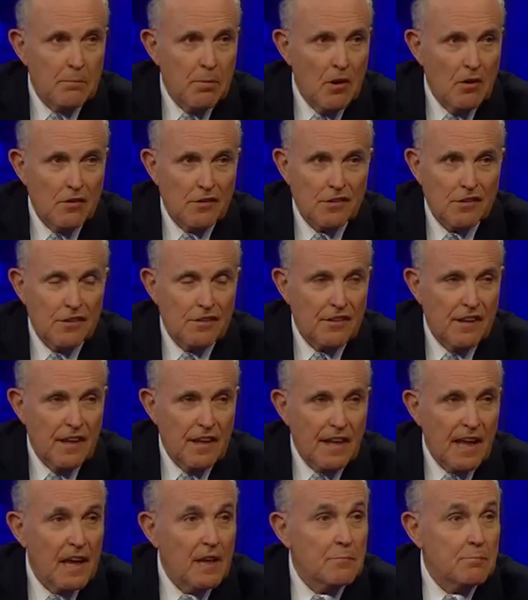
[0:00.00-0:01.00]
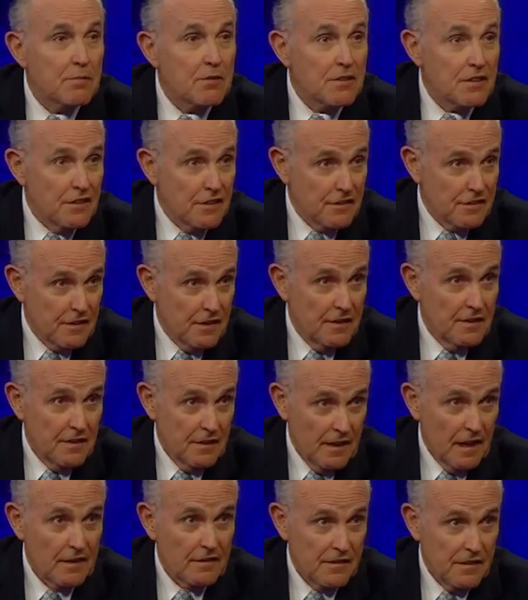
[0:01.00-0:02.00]
poster saying "Hate Police"
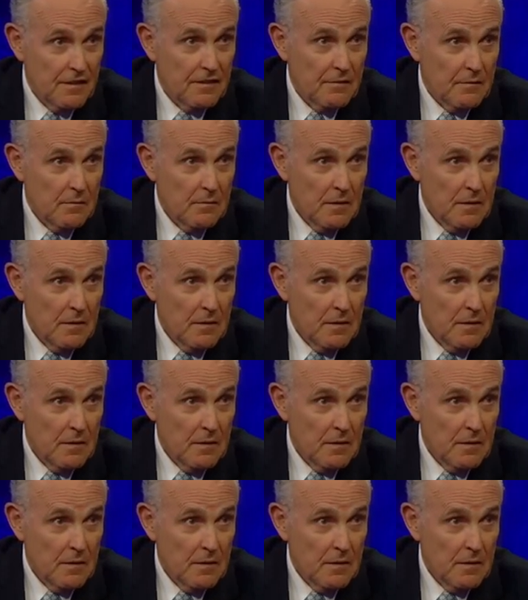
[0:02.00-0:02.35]
next to you?